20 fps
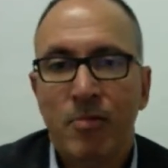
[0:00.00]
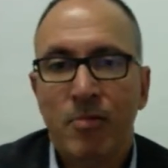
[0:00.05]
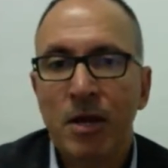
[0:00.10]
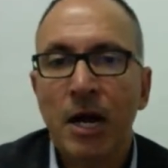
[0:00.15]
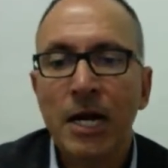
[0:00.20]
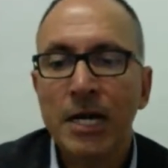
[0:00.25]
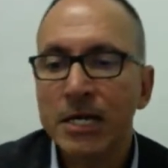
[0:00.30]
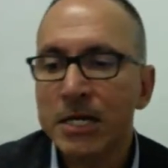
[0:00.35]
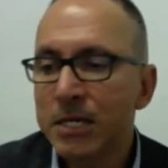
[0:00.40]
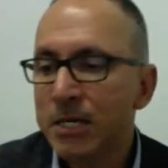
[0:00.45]

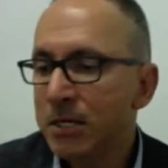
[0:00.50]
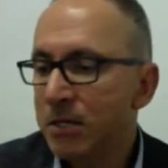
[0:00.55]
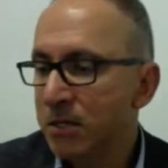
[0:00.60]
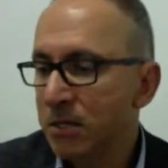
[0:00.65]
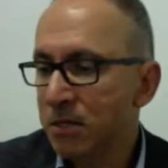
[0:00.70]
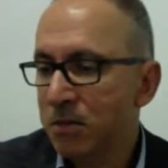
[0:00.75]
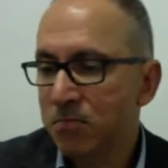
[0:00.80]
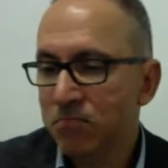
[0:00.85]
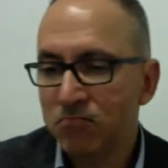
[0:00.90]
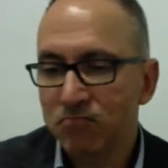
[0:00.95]
IT
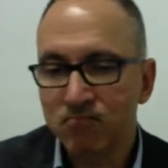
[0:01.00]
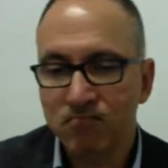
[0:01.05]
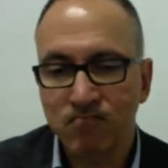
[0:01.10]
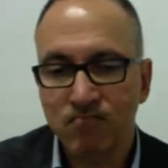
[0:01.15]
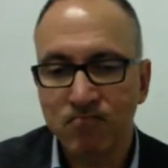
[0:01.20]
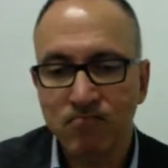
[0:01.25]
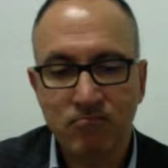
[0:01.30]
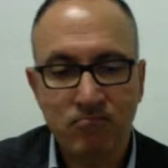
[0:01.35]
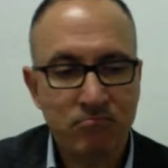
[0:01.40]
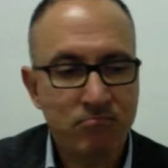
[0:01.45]
is
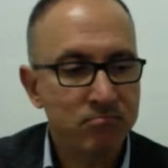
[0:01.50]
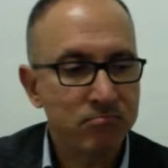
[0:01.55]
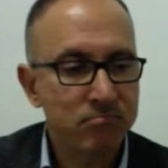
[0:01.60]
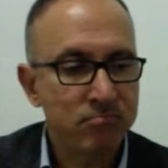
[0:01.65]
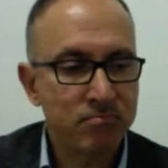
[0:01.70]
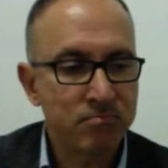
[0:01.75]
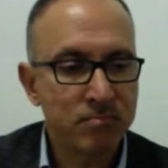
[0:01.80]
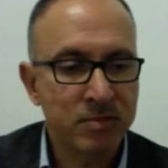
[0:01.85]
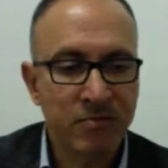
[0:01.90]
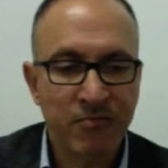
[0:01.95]

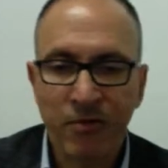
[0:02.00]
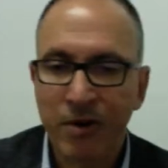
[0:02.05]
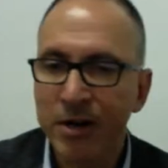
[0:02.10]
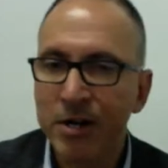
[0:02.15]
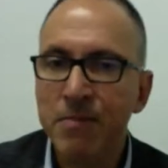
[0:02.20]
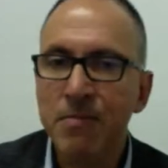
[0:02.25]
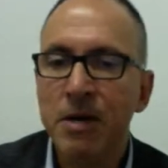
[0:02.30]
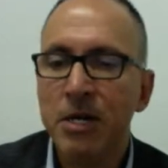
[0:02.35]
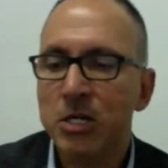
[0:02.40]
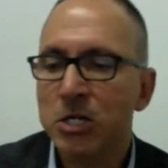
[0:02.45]

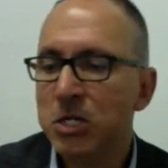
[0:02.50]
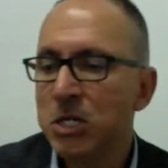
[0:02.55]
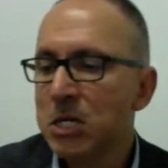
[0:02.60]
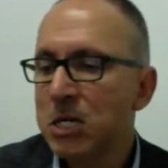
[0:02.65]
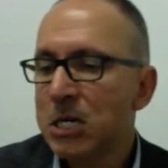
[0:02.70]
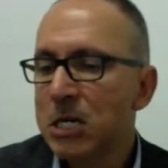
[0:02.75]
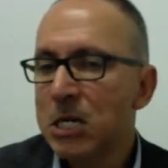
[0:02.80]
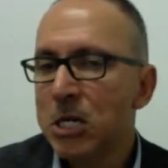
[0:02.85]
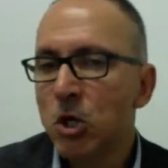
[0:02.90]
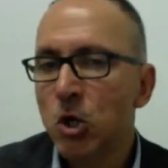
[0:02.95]
very much
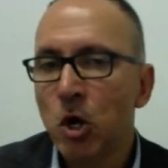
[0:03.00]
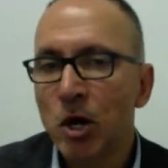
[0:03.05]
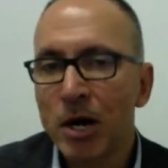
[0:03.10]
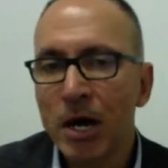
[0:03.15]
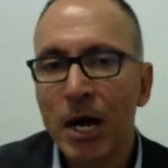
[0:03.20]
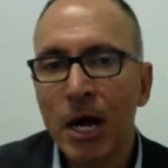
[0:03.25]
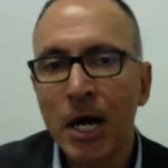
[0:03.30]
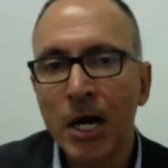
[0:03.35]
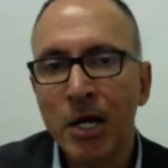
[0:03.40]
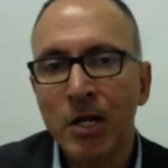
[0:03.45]
not
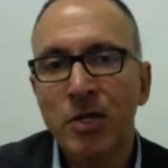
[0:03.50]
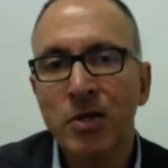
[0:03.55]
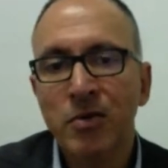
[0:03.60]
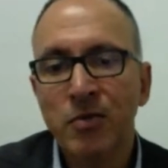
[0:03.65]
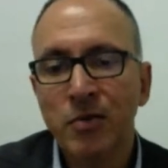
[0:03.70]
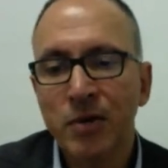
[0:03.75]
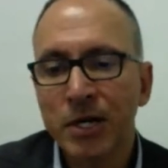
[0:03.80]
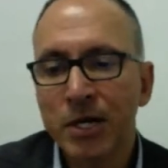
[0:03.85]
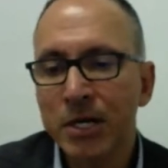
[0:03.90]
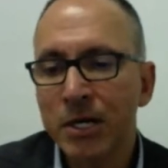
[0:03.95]
under the
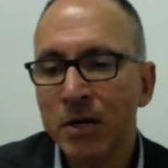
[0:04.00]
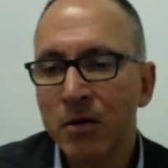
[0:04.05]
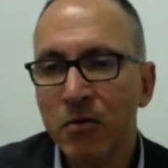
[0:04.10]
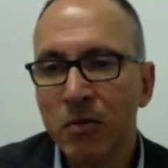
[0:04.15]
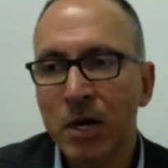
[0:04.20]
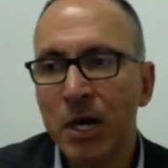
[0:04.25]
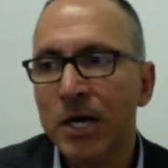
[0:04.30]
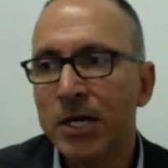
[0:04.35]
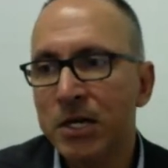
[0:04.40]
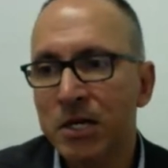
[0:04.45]
radar.
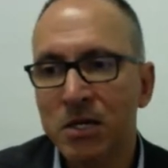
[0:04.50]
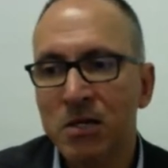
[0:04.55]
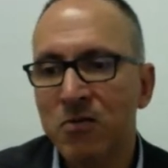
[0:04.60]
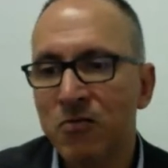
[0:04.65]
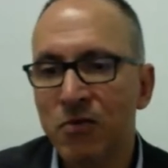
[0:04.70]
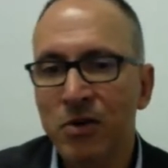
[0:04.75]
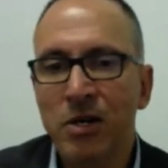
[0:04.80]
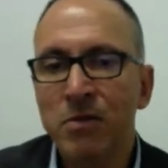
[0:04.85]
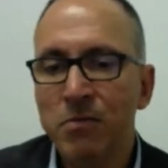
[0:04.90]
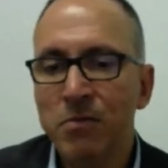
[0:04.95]
IT is
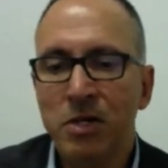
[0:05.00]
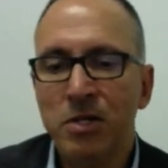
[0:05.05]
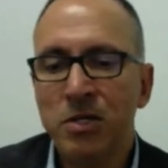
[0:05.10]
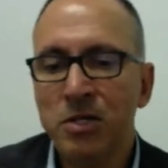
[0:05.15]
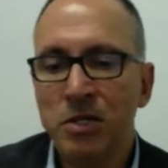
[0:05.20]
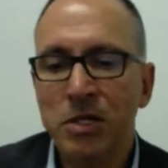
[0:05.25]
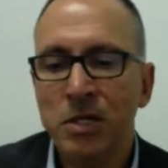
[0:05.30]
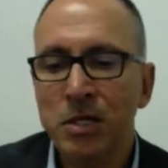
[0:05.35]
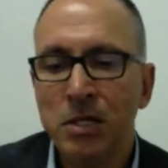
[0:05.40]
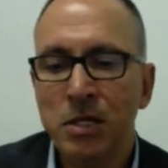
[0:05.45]
very
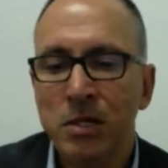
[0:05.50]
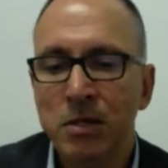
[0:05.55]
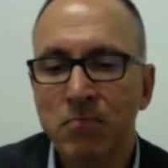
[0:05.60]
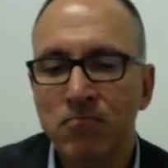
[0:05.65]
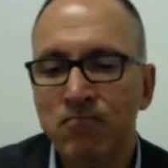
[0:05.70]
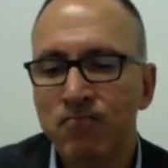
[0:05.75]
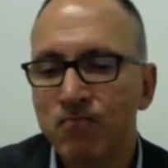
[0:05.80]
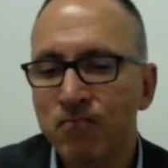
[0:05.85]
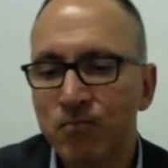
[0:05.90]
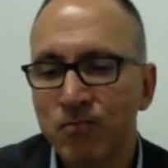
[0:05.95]
much in
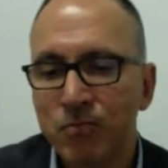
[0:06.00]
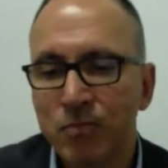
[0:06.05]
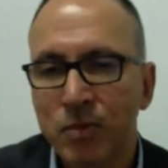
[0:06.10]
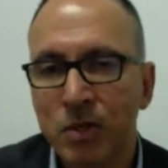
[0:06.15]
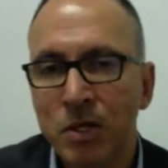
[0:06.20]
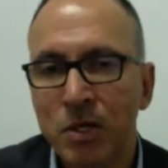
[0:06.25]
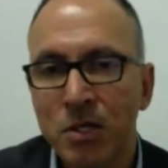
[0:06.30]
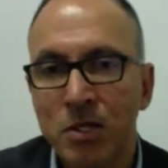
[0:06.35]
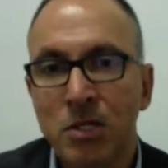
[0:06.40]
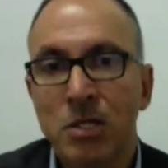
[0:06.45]
the
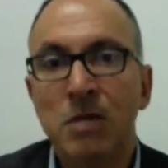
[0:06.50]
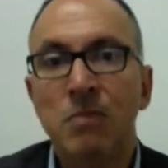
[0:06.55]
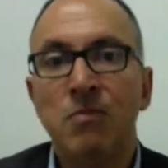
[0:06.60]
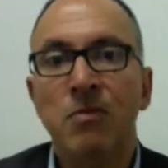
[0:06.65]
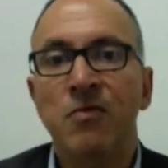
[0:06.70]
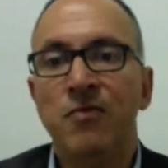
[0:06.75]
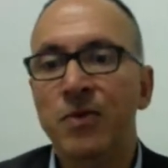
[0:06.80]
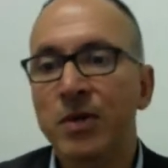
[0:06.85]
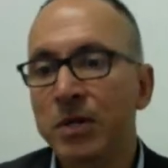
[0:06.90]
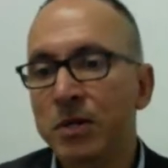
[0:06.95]
scheme
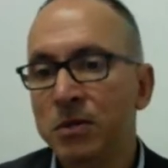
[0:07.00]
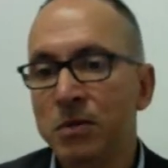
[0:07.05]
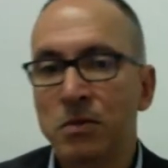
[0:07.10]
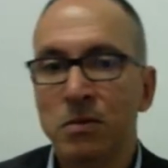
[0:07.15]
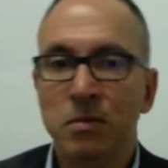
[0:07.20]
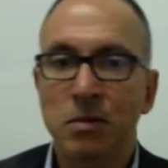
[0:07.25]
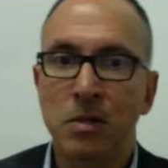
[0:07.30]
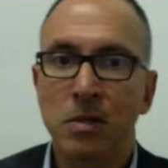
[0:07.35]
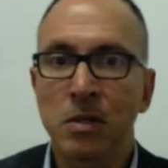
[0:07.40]
of things,